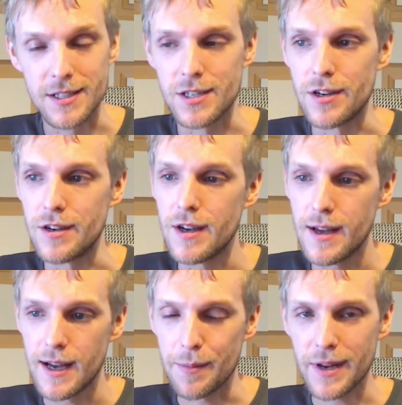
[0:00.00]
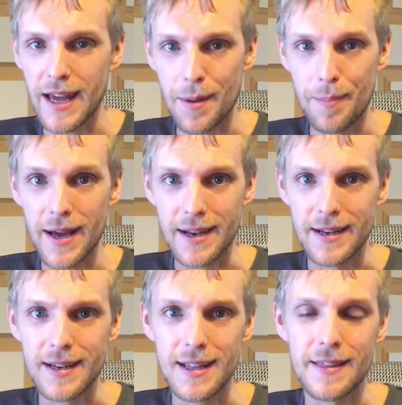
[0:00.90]
So I'm going to add a
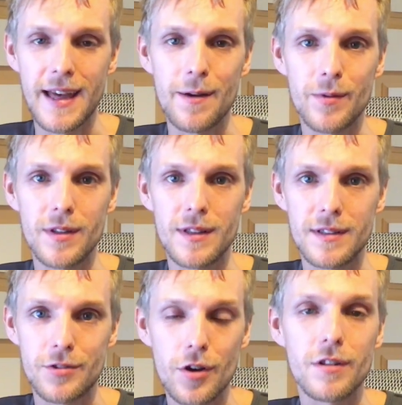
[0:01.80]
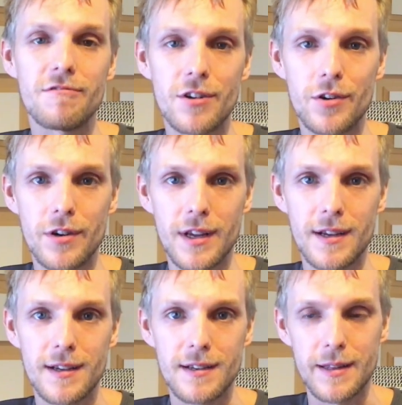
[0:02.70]
button that will toggle
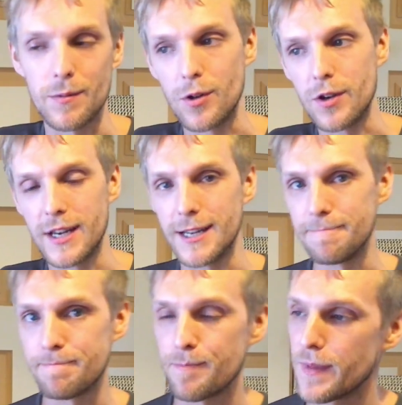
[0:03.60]
recording and then we'll hook it in.